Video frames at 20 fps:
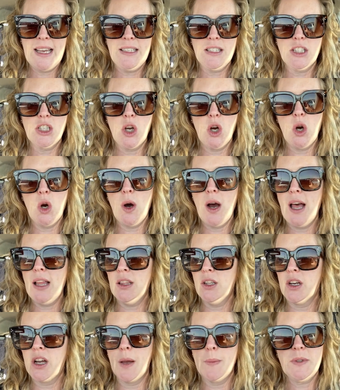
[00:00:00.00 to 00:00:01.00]
And so I
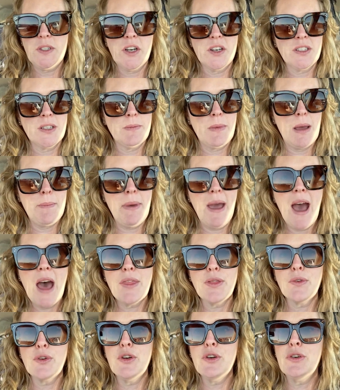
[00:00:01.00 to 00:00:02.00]
look upstairs in my
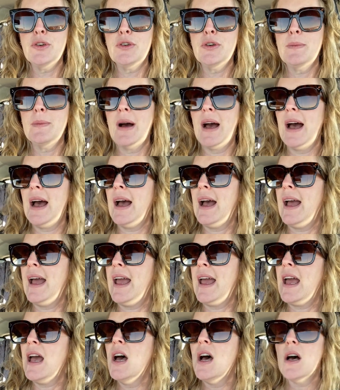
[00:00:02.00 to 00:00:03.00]
bathroom.
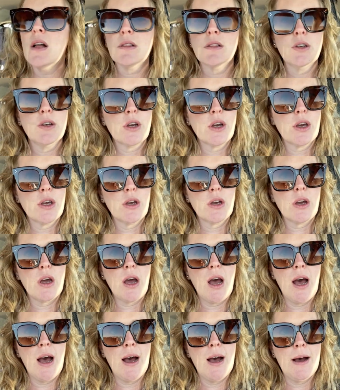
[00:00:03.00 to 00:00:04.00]
I look,
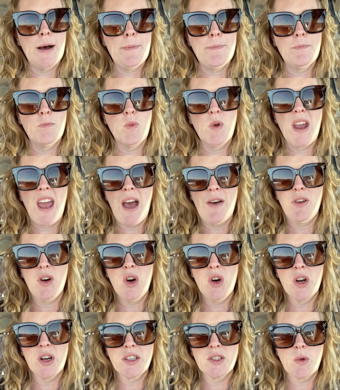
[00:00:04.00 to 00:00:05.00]
we have
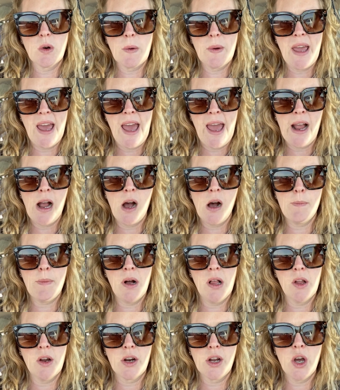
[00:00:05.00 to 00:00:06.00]
hooks where we hang up
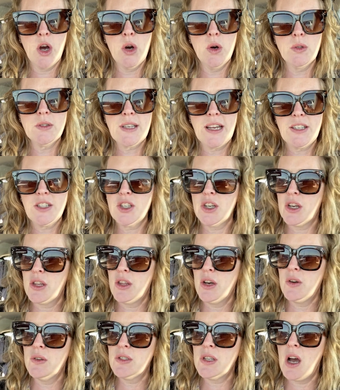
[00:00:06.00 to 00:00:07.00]
all our coats. I took
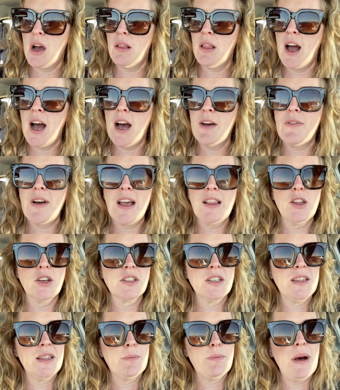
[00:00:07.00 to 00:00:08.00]
those all off. I
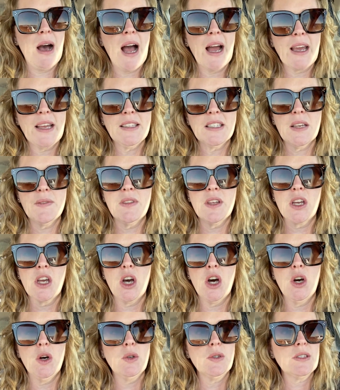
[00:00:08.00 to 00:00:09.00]
looked in the pockets of the
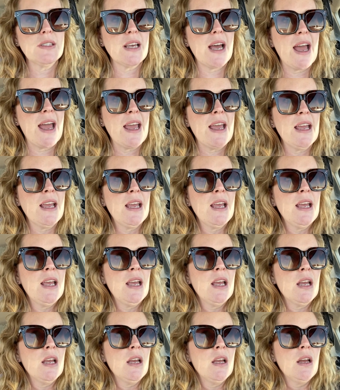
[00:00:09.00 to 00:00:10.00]
coats. I
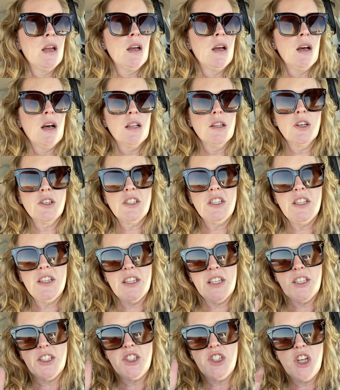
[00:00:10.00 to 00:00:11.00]
looked in
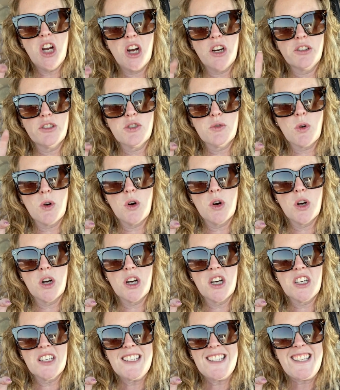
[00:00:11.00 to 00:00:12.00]
the junk
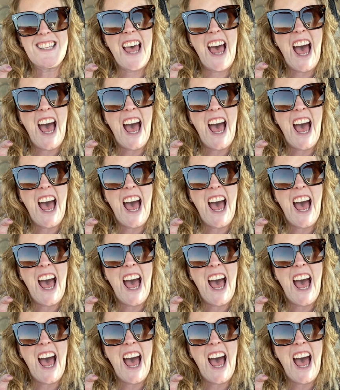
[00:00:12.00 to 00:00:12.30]
drawers.